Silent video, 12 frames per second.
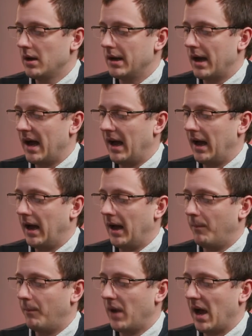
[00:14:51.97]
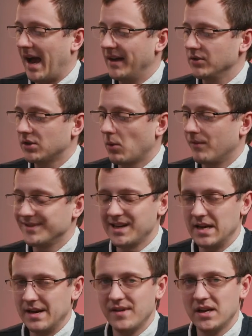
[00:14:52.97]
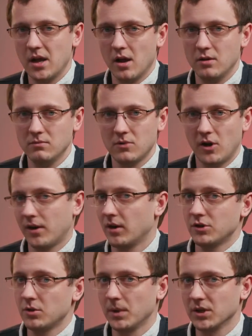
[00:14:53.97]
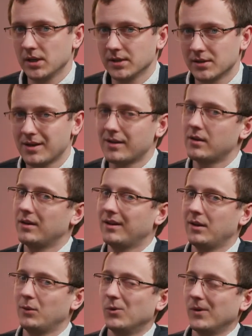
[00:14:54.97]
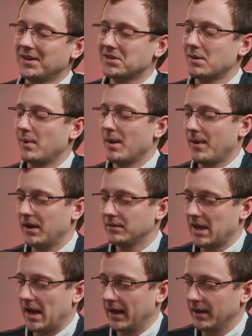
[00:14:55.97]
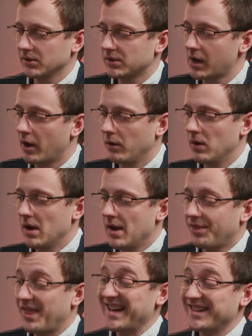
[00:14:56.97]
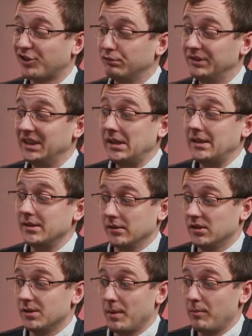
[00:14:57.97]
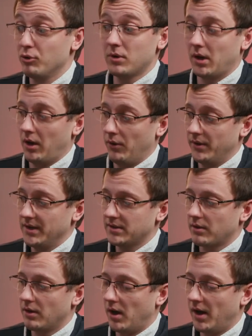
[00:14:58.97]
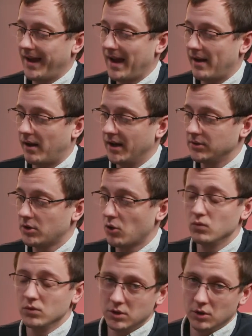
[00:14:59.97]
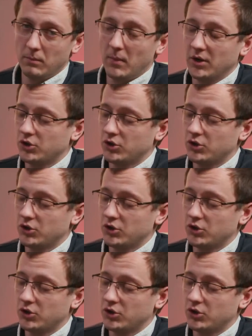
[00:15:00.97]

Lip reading: And so obviously in a video I can't do much listening. It all has to be about telling. So that's the reason, to be brutally honest, that I don't do much